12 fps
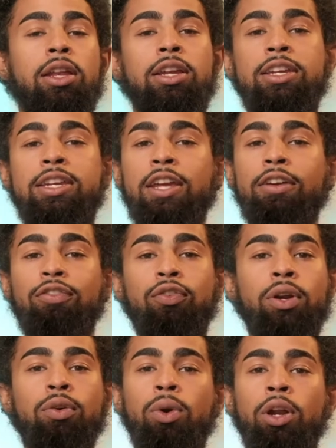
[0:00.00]

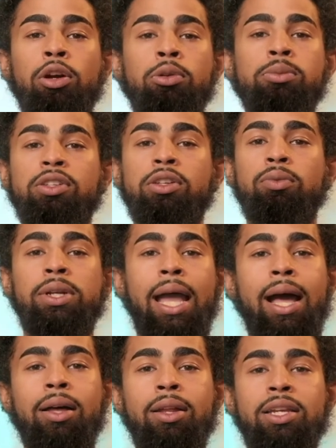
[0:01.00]
different realms and
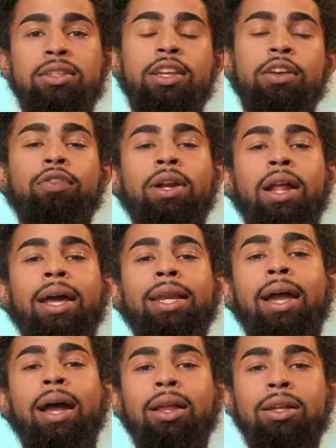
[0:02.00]
realities, different
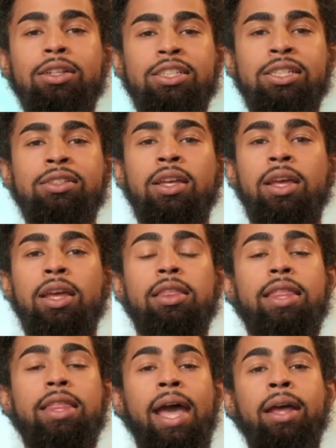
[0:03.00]
ideologies
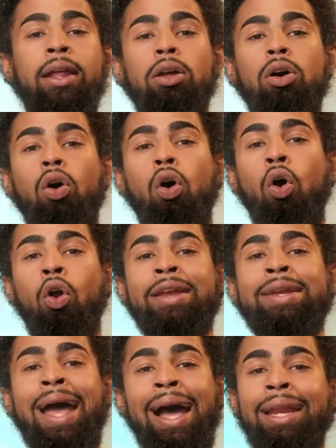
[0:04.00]
that are
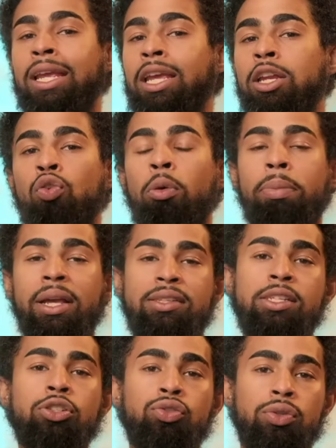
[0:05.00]
not in your best
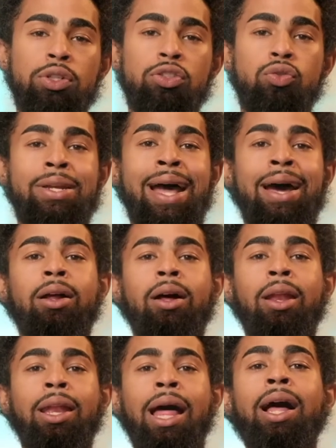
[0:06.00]
interest or not
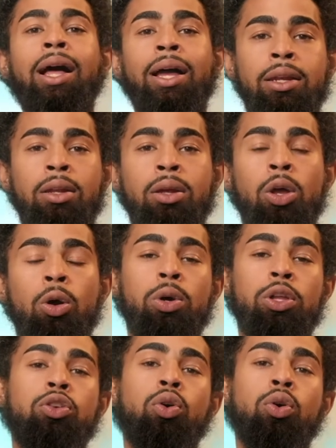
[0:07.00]
aligned
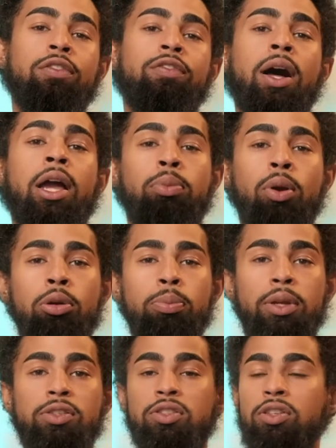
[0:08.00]
with your divine
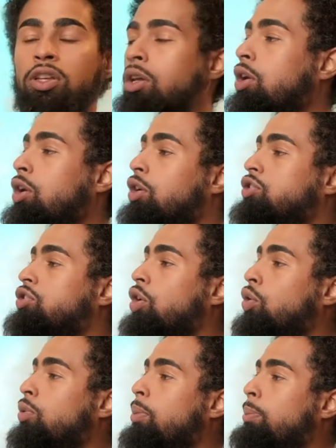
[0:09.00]
purpose.
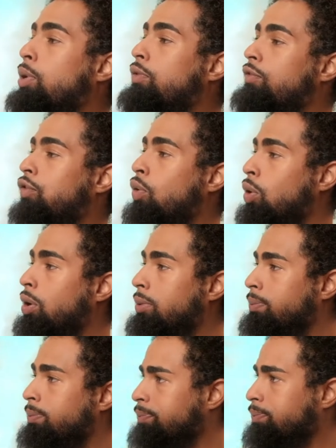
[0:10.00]
So, moving forward,
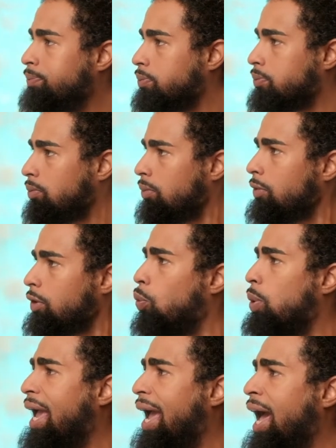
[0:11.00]
we
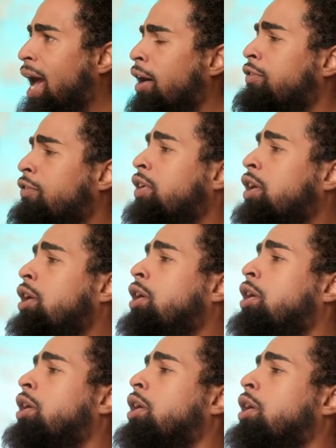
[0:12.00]
have
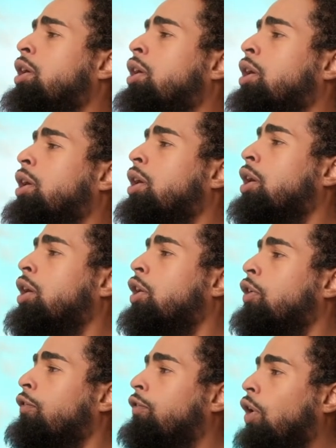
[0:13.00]

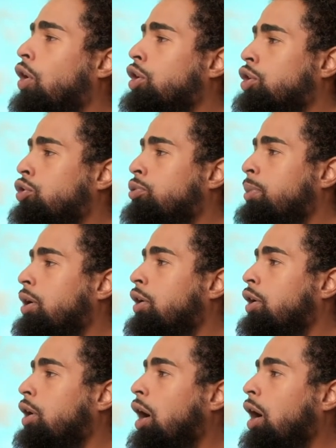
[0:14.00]
volume
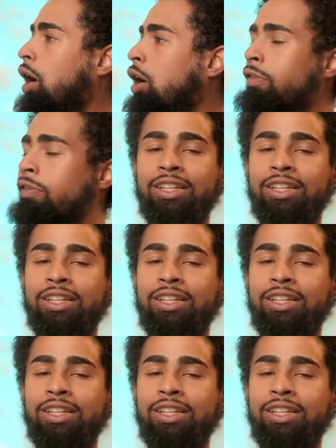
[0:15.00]
of a